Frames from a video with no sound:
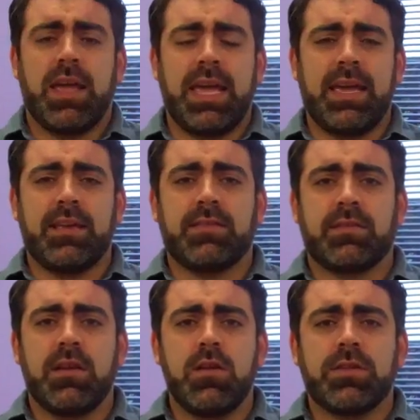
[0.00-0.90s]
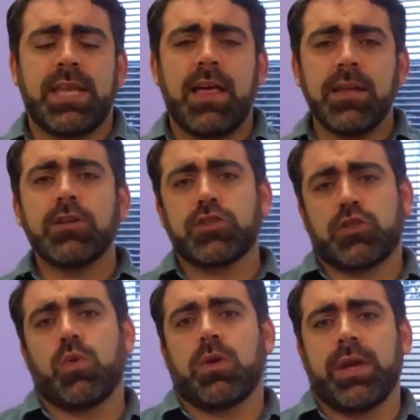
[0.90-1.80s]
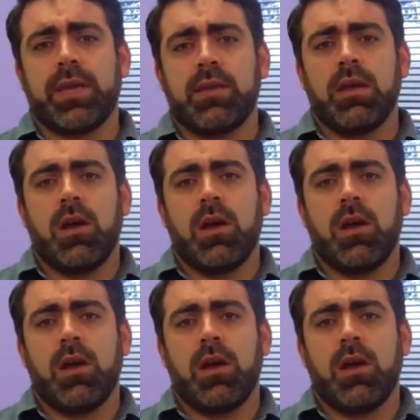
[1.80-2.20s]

is telling a story